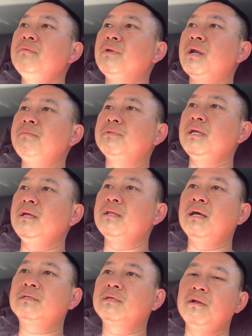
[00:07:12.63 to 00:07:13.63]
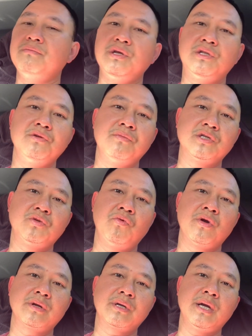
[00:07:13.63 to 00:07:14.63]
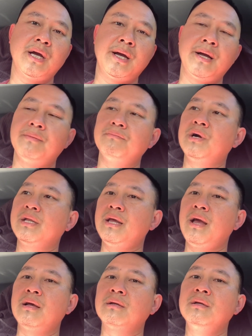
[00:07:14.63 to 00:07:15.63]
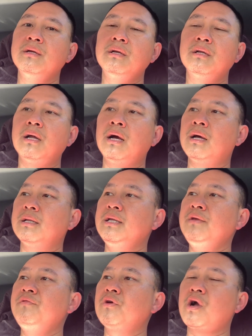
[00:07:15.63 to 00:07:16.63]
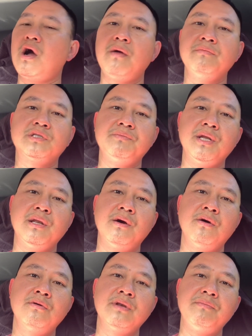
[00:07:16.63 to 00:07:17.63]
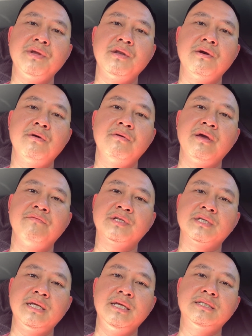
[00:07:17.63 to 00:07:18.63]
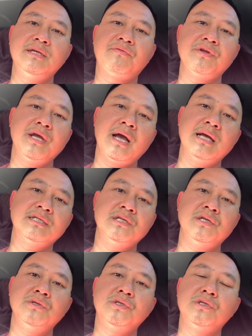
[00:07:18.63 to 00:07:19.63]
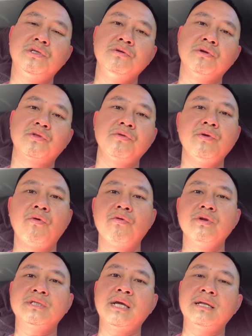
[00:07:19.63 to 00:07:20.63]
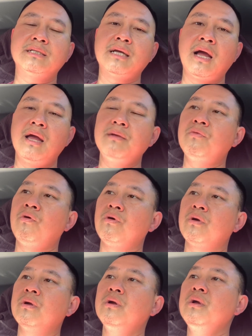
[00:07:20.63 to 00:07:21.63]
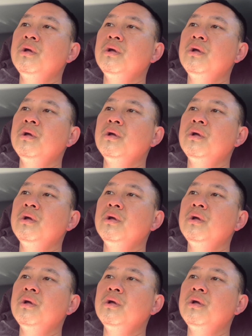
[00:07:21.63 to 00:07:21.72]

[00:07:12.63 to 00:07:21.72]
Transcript: but I'm thinking that's going to be too much work. But yeah, leave your comments below. Let me know if it's easy for you guys to do 2 or 3 orders at a time, or